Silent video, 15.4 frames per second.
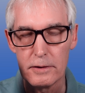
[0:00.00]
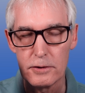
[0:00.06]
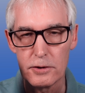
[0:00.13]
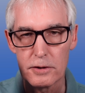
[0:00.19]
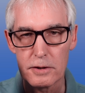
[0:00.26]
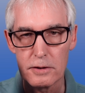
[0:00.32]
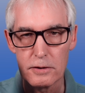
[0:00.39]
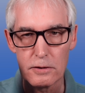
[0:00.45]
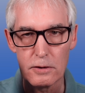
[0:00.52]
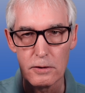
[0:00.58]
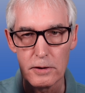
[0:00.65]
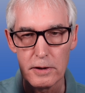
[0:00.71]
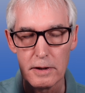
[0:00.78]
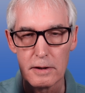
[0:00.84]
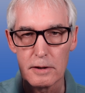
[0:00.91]
just as
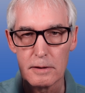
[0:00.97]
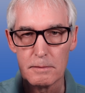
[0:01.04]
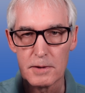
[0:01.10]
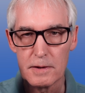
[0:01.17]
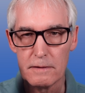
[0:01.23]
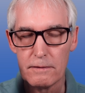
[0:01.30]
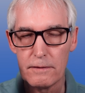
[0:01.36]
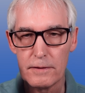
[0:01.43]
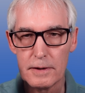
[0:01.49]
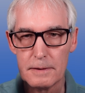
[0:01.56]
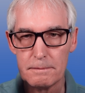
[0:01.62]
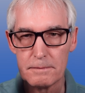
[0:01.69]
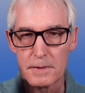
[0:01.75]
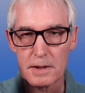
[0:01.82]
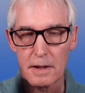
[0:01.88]
good in terms of
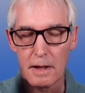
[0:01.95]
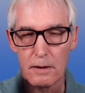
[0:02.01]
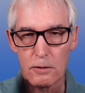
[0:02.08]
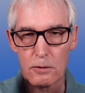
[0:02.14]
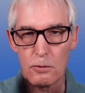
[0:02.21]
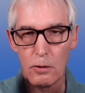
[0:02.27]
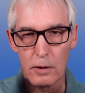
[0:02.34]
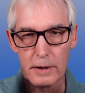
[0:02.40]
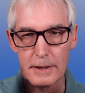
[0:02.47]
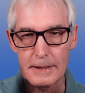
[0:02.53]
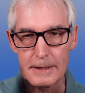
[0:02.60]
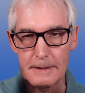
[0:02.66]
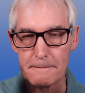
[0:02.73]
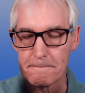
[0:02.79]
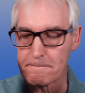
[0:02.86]
sound quality.